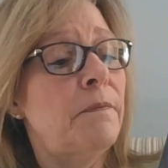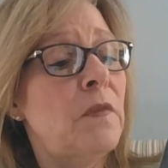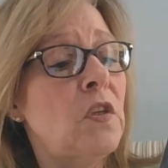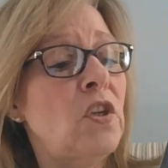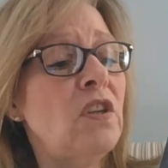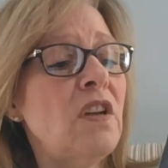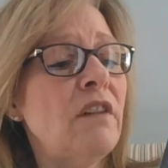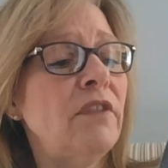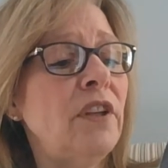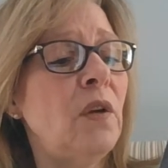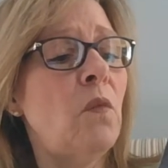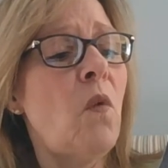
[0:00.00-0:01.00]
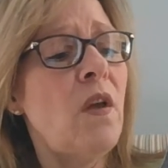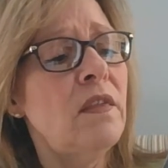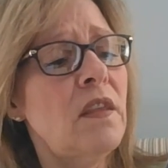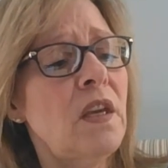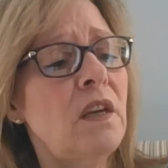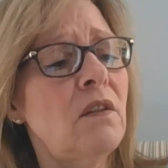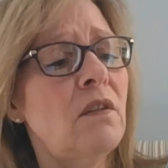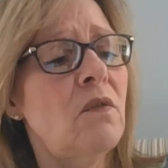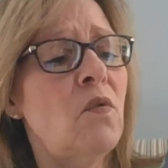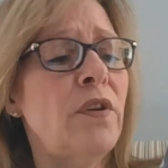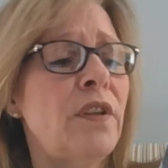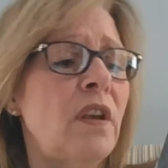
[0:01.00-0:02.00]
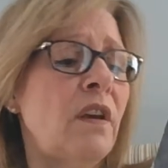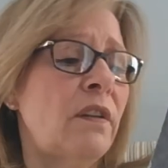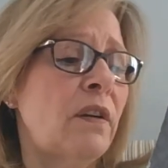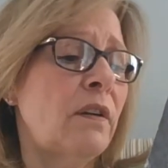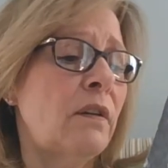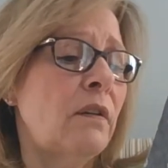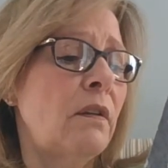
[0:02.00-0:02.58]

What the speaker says: "She's not really one thing or the other."